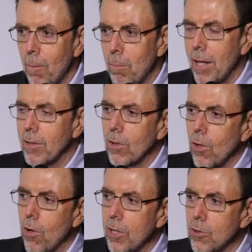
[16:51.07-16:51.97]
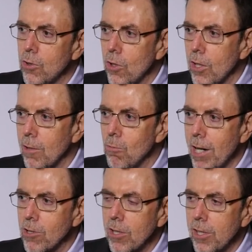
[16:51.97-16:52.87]
but God is certainly
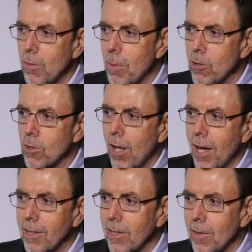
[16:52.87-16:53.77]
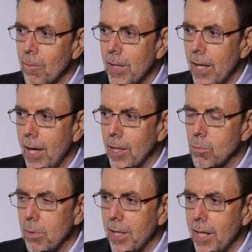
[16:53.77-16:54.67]
rationally the most likely
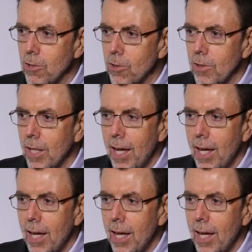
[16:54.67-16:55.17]
explanation.